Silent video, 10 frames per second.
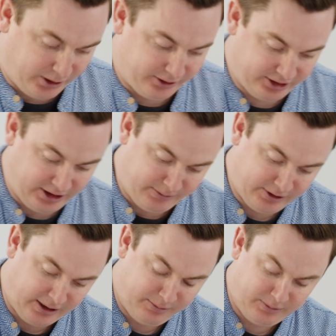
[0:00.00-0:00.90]
well at the same
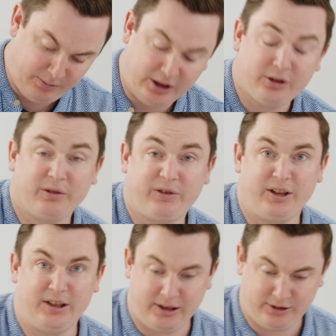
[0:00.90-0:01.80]
time. Make it look
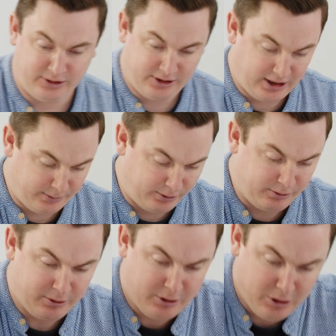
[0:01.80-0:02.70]
very nice on the table.